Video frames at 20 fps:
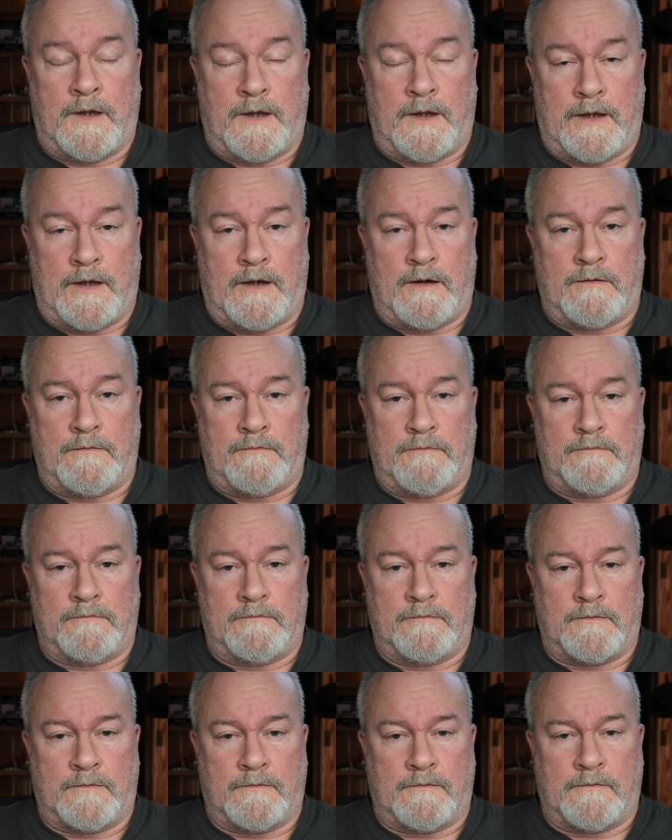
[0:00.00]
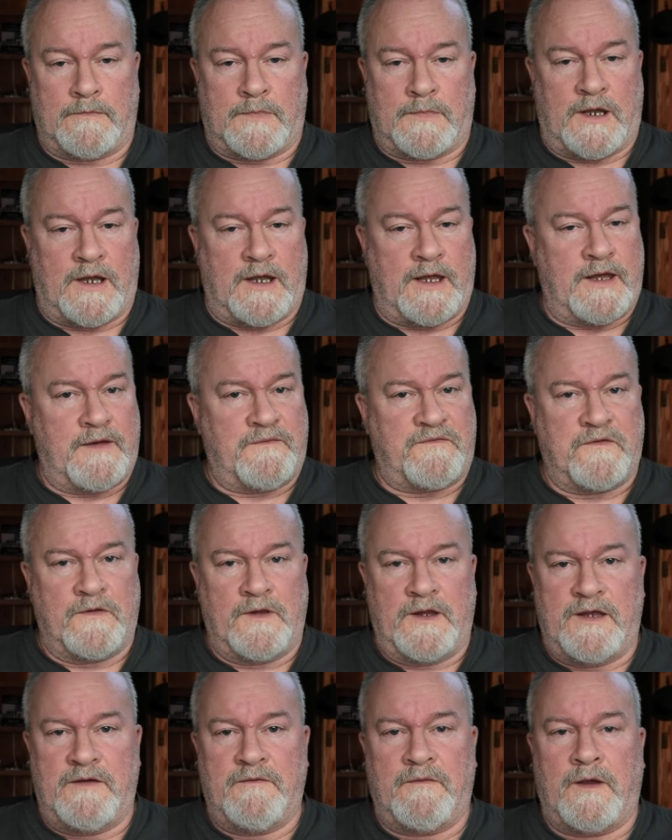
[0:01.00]
Yep. I have to
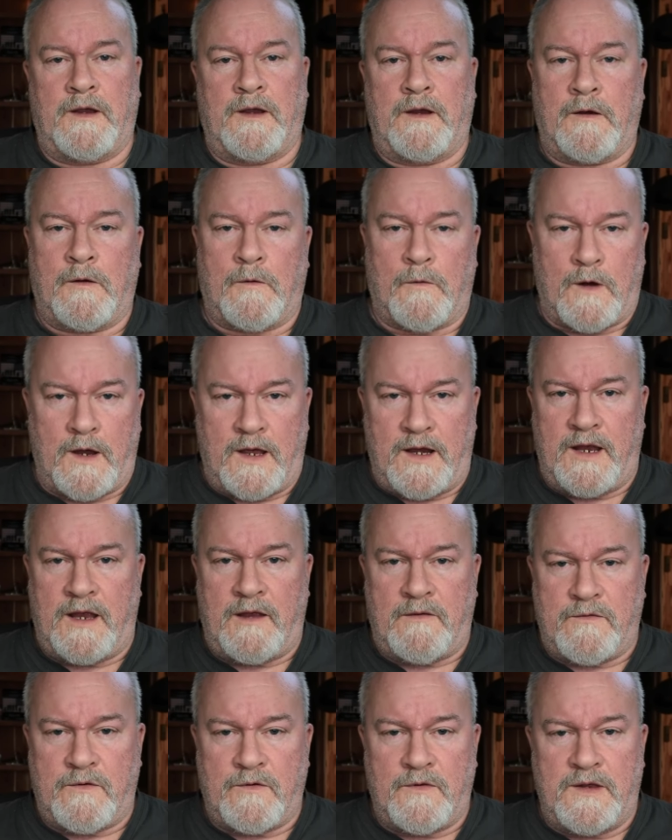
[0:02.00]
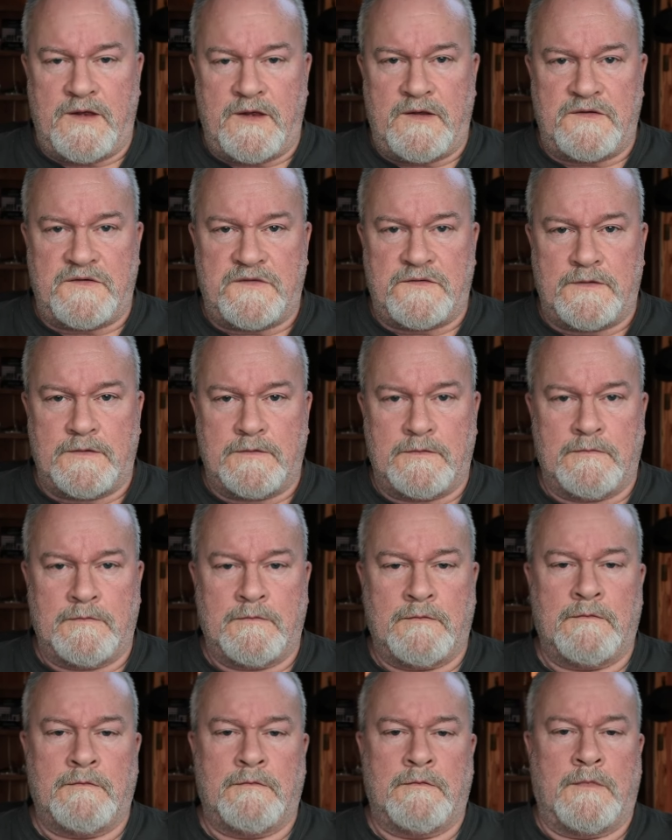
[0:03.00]
leave here right after this
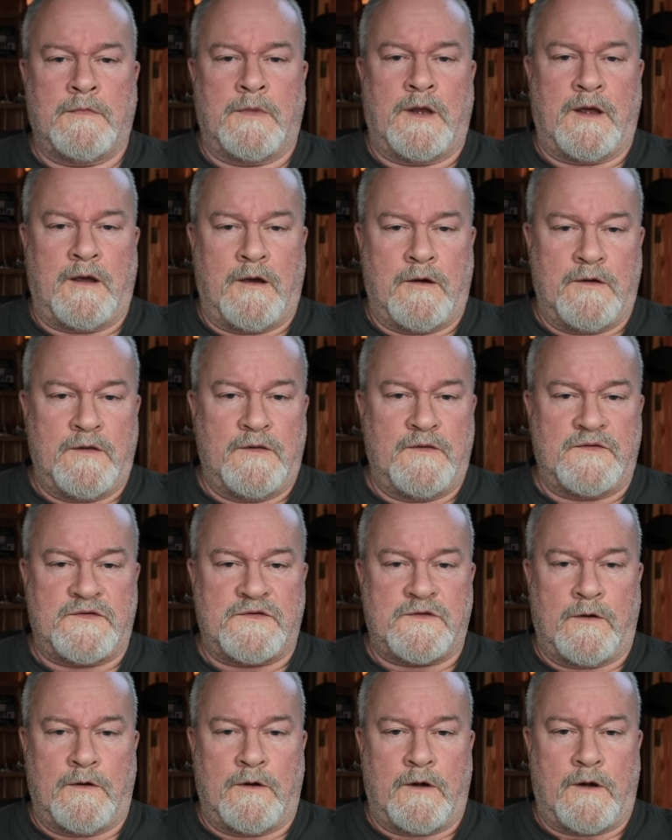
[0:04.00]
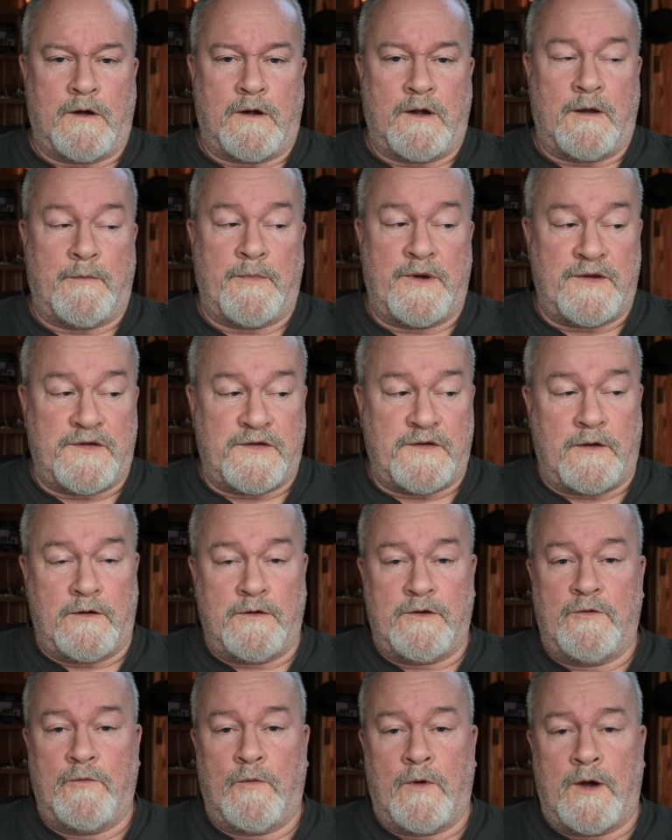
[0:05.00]
to go to the store and I'm going to show
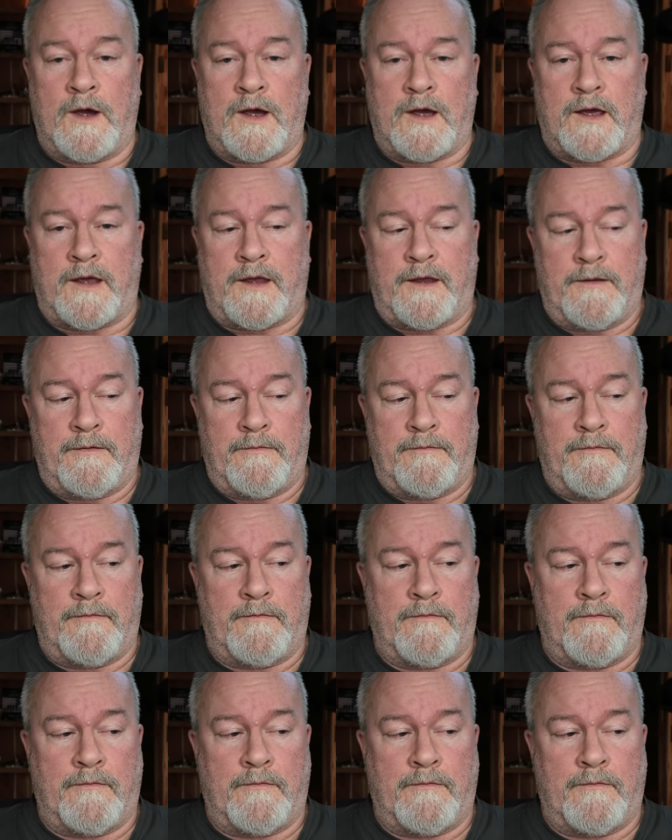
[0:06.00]
you why.